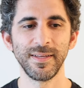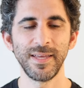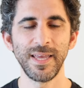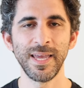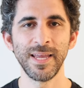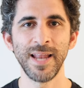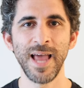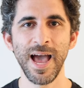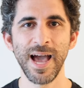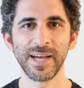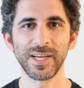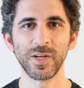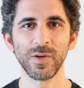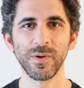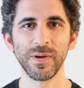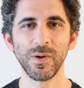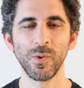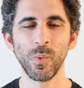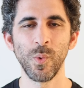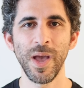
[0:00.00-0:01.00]

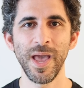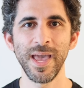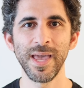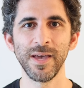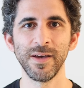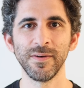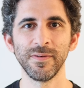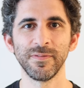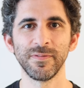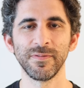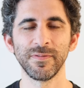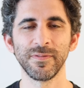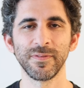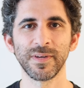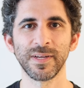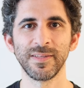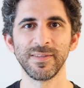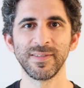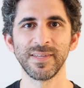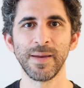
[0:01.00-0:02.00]
inaccurate way of
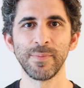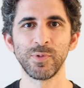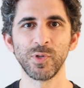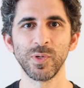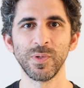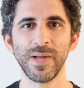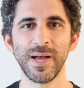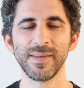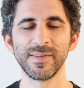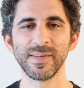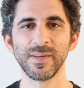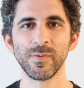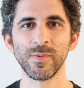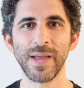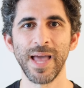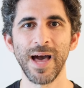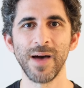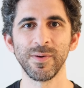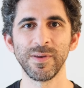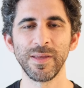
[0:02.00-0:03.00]
conceptualizing
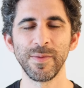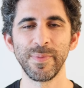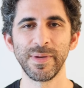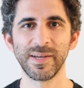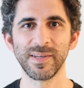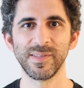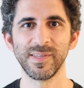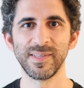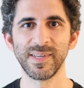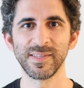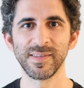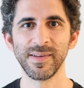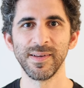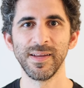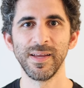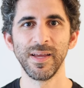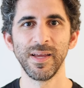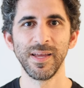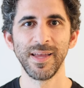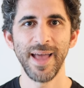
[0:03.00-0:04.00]
reality because it doesn't
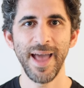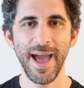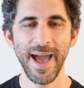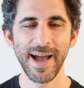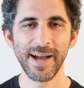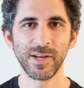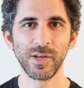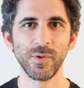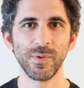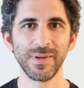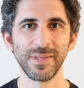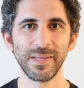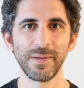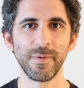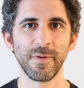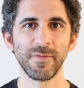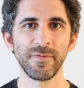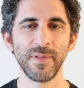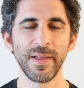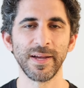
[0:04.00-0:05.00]
accurately
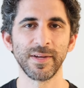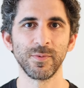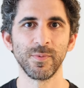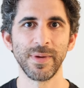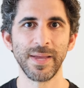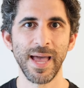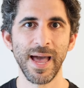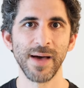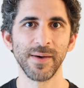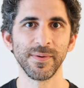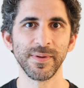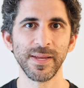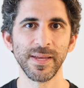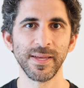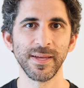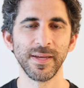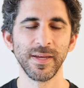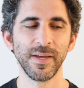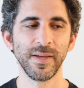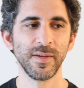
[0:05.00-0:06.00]
reflect reality.
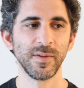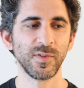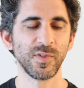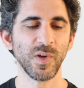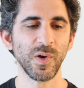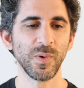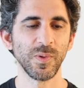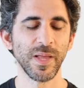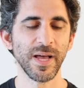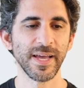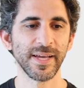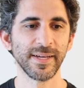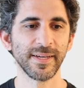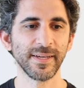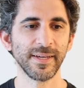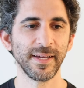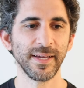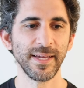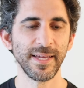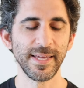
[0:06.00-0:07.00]
So
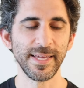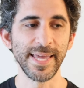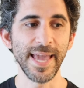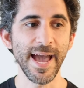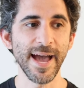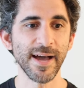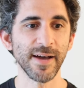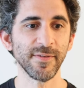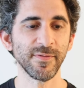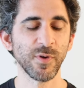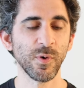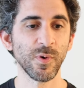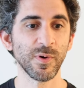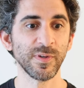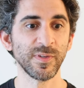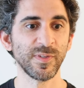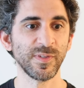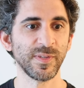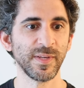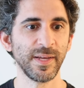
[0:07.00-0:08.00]
like, yeah, of
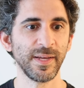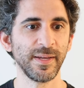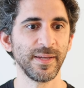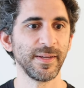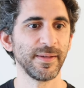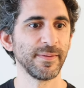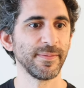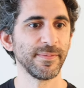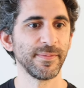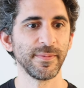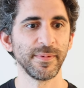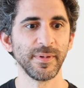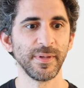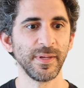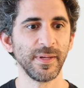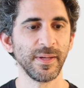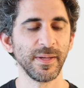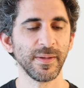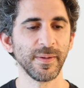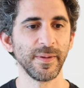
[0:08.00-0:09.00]
course,
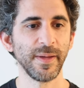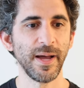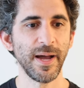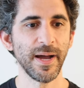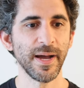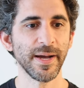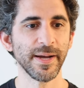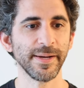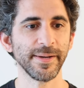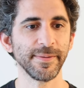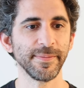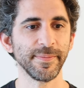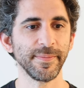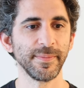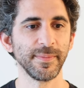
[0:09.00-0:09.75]
uh,